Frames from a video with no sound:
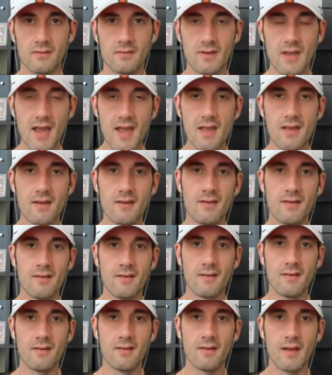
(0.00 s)
Okay?
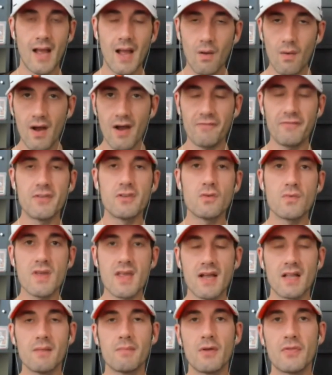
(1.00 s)
How often do we
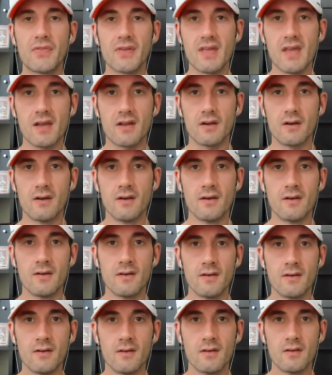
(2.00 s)
yell about the kicker?
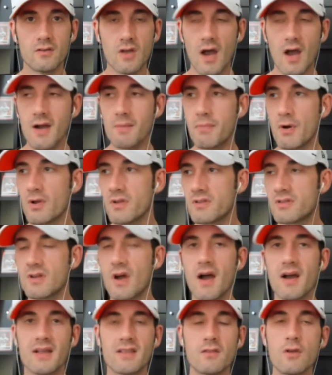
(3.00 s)
No
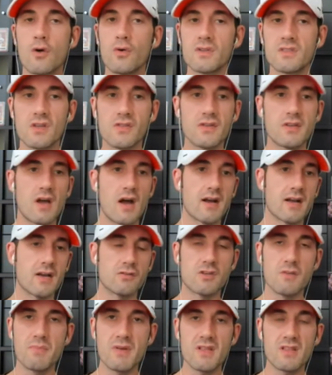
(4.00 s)
one's in the
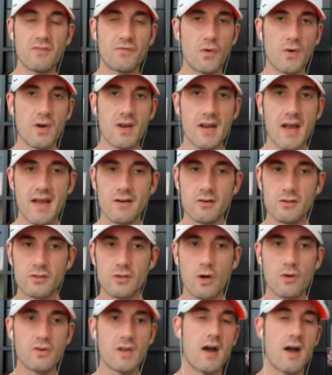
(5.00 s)
doghouse. You beat the 49ers,
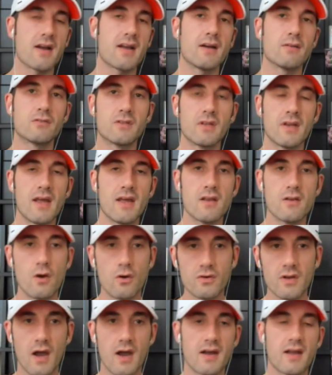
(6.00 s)
no doghouse today,
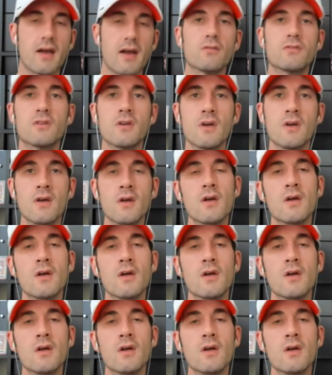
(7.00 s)
no doghouse.